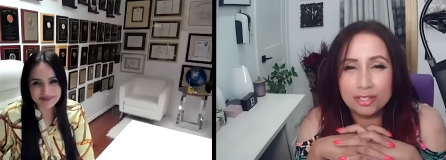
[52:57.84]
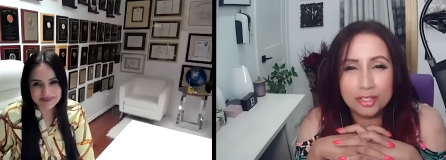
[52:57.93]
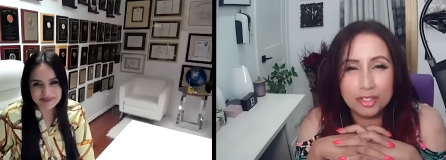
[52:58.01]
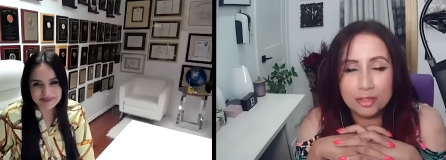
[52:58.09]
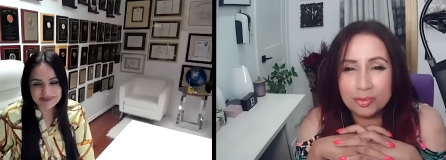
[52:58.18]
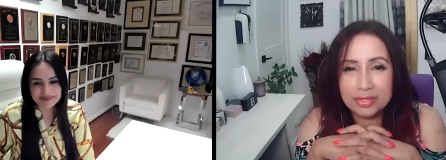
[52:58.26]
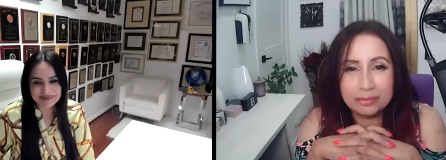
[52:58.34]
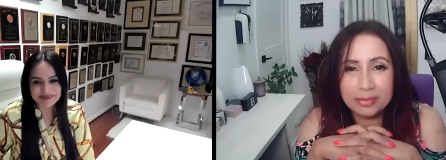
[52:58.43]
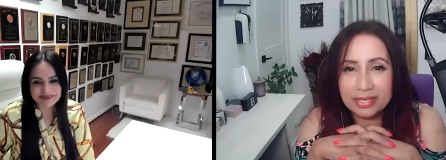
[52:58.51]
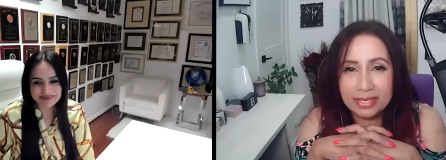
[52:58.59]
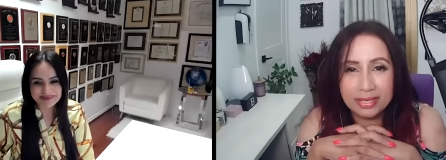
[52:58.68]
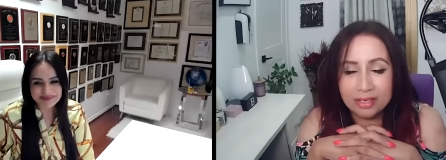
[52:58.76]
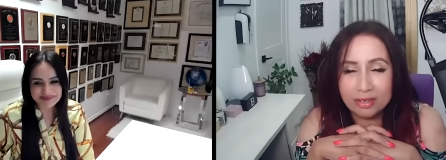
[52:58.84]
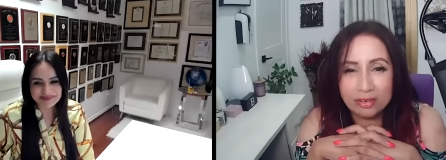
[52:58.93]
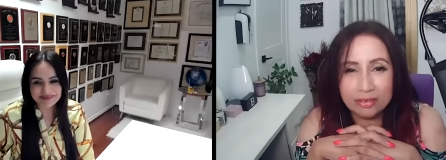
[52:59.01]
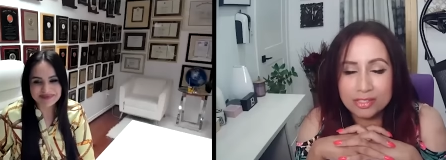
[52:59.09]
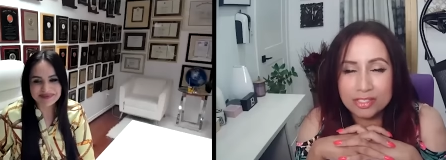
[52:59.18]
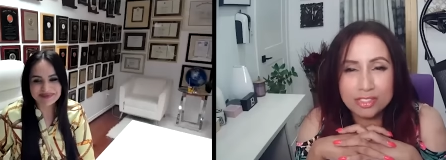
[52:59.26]
Speaker 1: human being
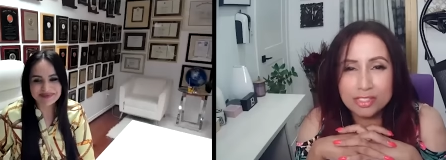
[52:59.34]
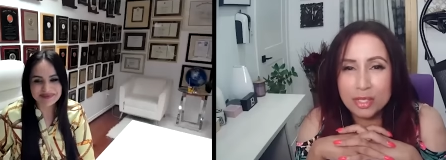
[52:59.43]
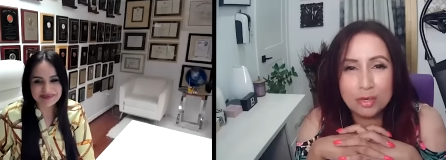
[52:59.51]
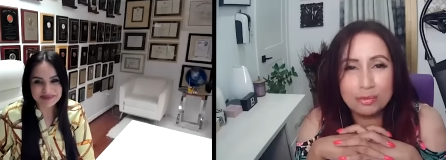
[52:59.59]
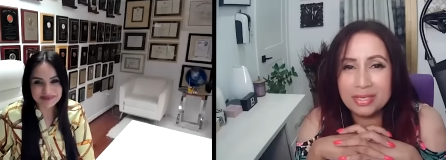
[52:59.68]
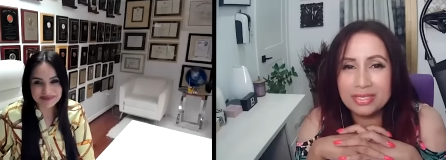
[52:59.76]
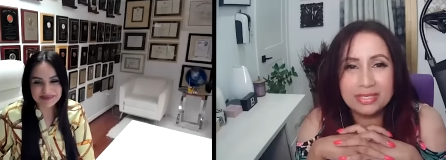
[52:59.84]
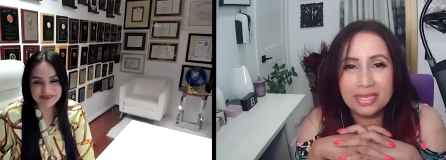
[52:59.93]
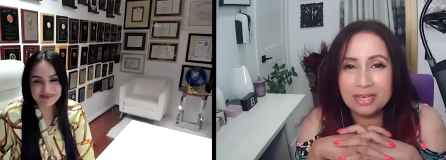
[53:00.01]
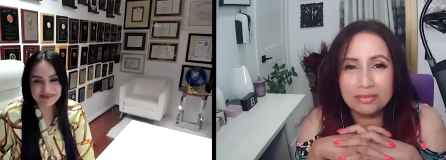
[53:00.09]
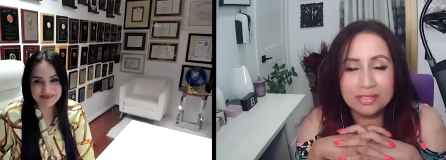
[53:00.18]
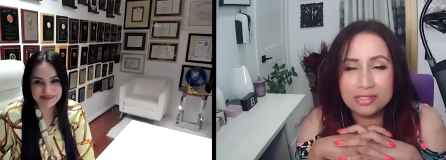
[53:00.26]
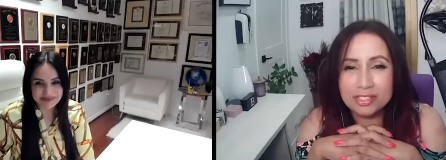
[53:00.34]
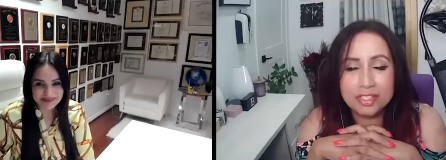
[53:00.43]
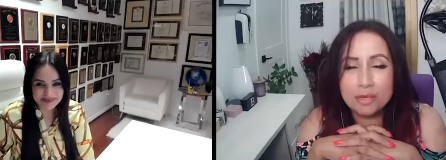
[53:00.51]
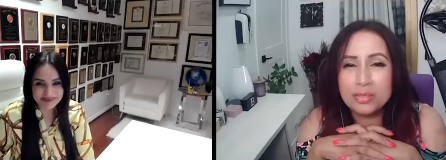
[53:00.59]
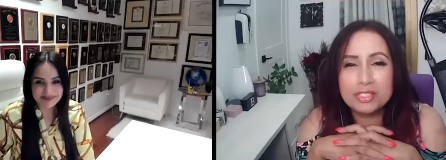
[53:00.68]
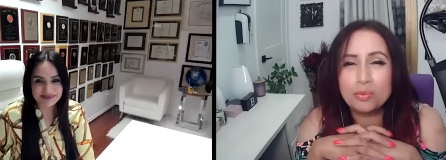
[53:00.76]
on so many levels, so
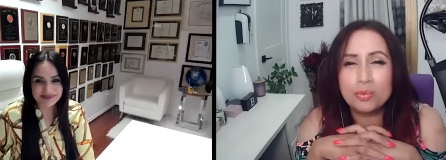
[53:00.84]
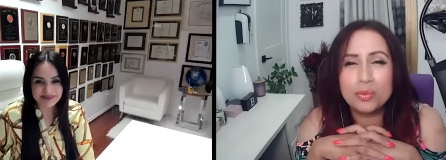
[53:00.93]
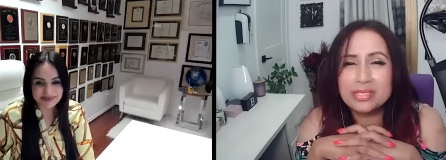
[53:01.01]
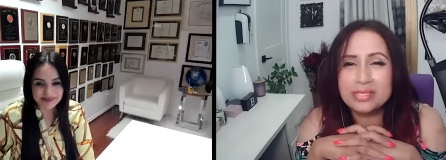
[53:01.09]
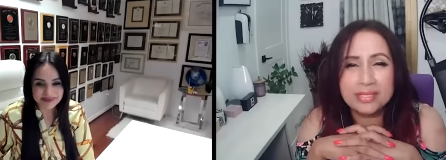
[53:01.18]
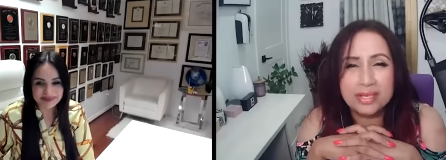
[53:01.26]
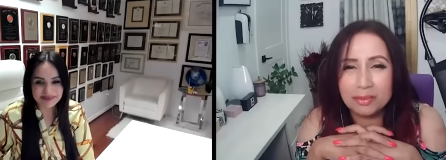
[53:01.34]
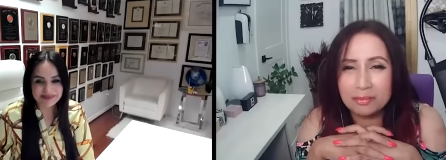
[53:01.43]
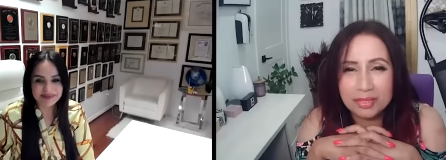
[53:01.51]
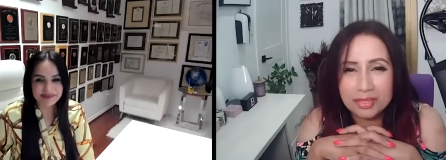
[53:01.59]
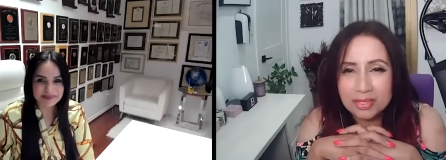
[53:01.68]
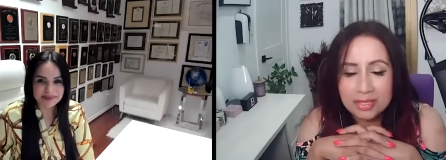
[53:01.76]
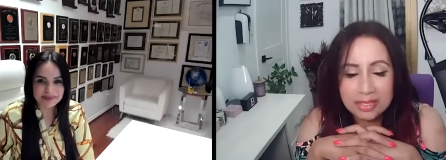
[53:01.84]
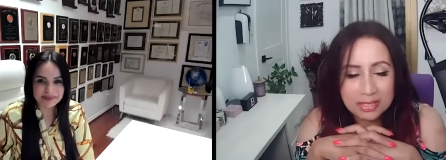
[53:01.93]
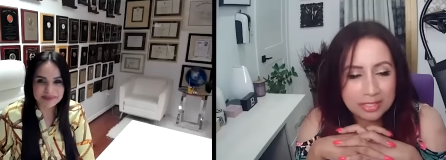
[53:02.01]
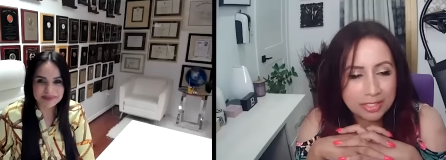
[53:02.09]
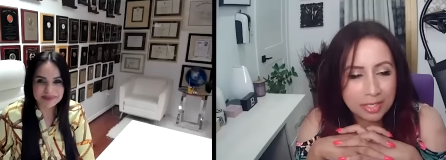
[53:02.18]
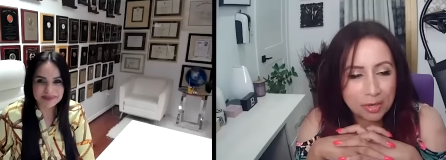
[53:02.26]
much wisdom,
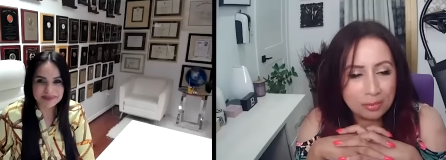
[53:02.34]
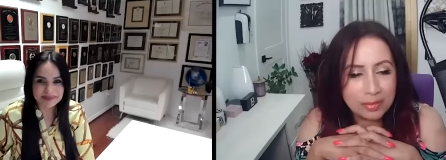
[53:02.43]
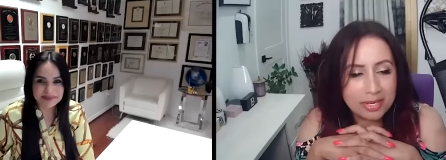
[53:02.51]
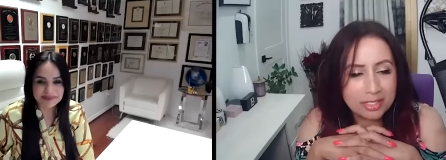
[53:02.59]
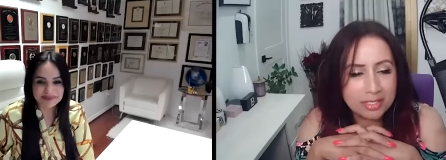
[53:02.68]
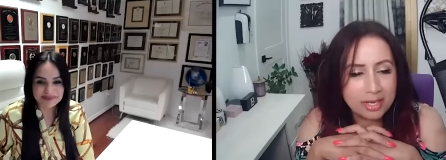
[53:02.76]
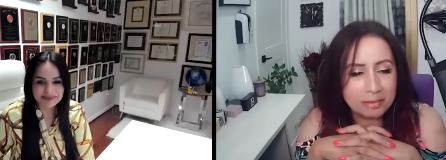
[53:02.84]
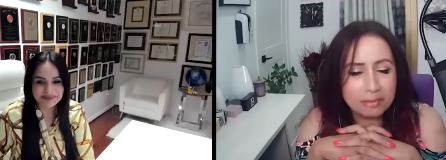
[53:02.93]
so much a